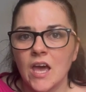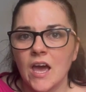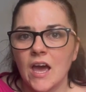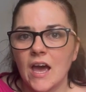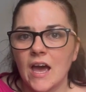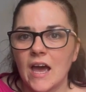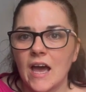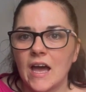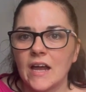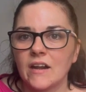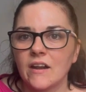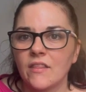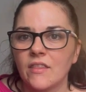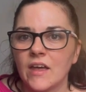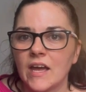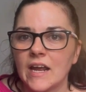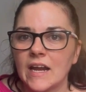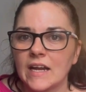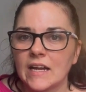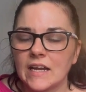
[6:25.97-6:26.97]
And
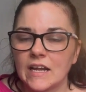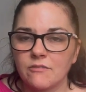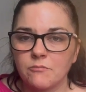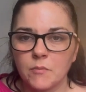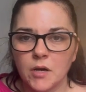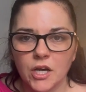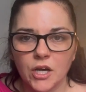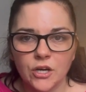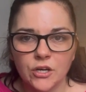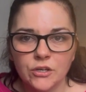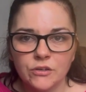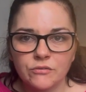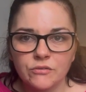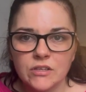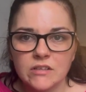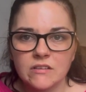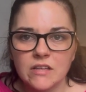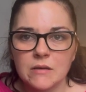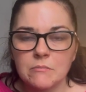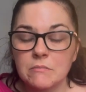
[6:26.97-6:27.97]
they left my
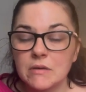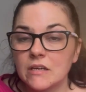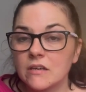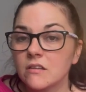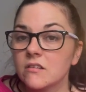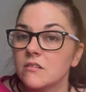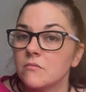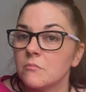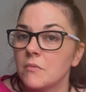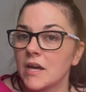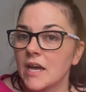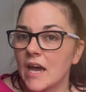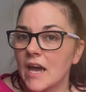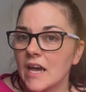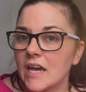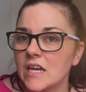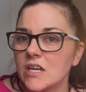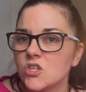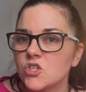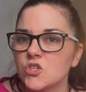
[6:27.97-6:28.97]
ovaries in because of my
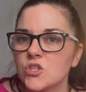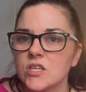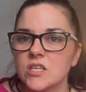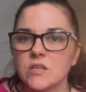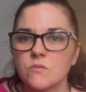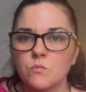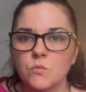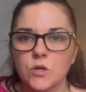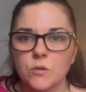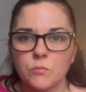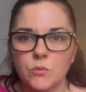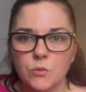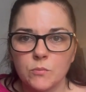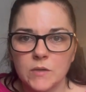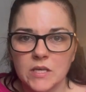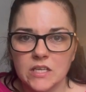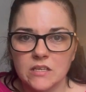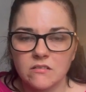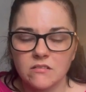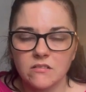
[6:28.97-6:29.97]
age. They didn't want to put
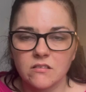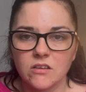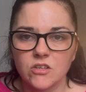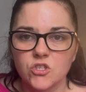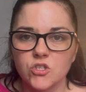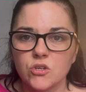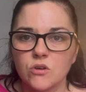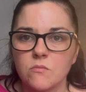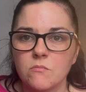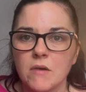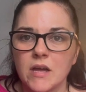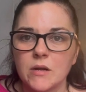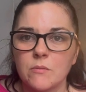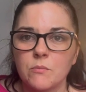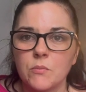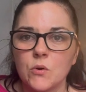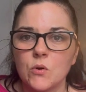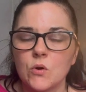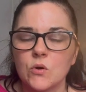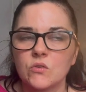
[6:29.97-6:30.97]
me into surgical
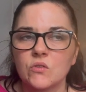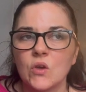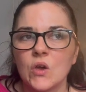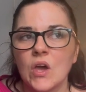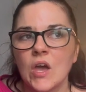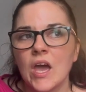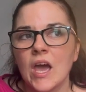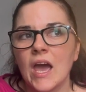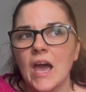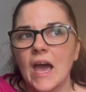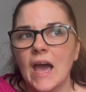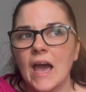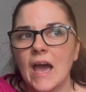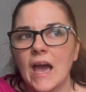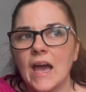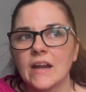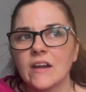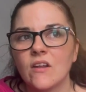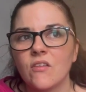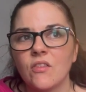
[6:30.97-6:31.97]
menopause,
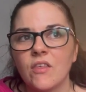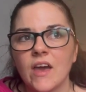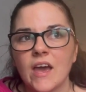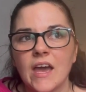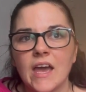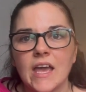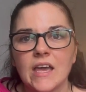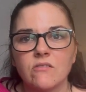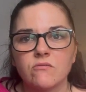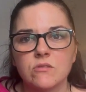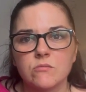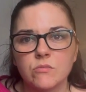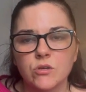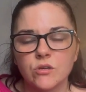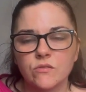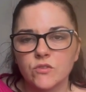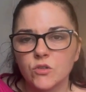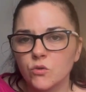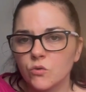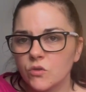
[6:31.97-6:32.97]
and they
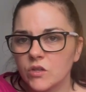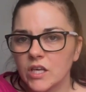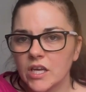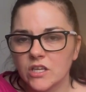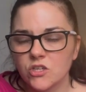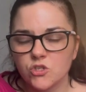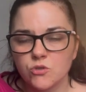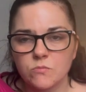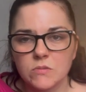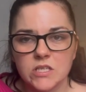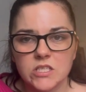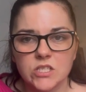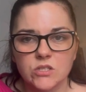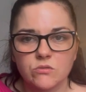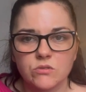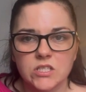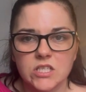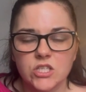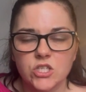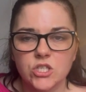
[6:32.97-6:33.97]
removed all the
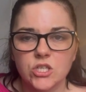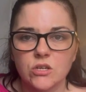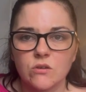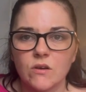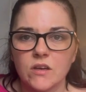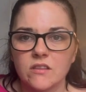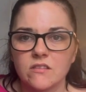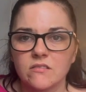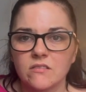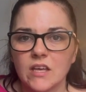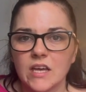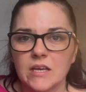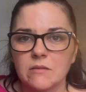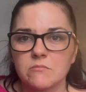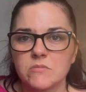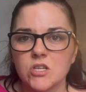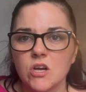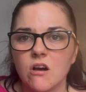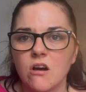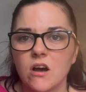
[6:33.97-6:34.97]
endometrial tissue at the same
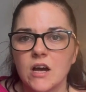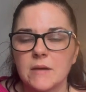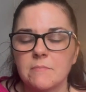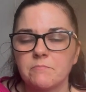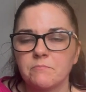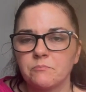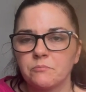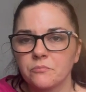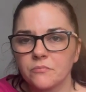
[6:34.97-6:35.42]
time.